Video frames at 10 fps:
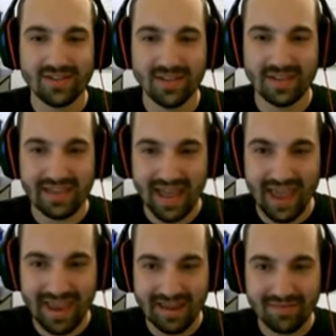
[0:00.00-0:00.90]
the
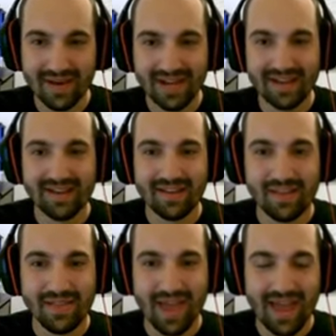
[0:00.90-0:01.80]
game
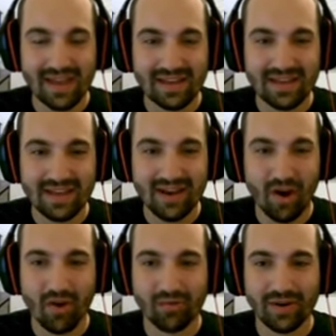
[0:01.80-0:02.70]
that he
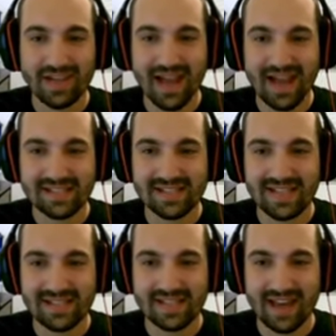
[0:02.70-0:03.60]
already has
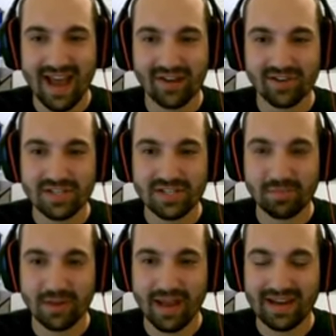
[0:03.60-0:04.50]
these analogies
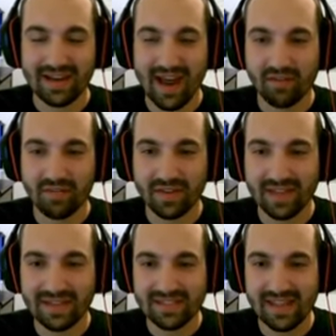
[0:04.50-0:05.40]
planned out for
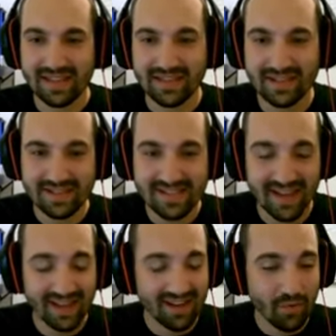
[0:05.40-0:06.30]
things like this,
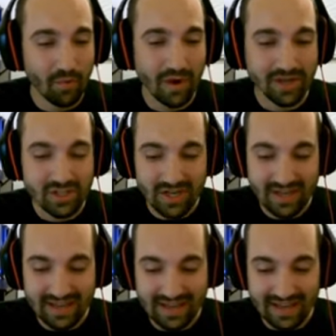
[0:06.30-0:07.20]
which
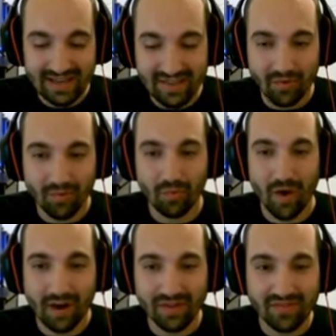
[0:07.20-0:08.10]
because
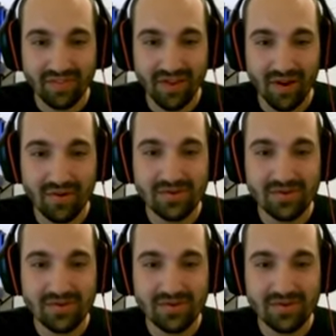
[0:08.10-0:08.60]
one of those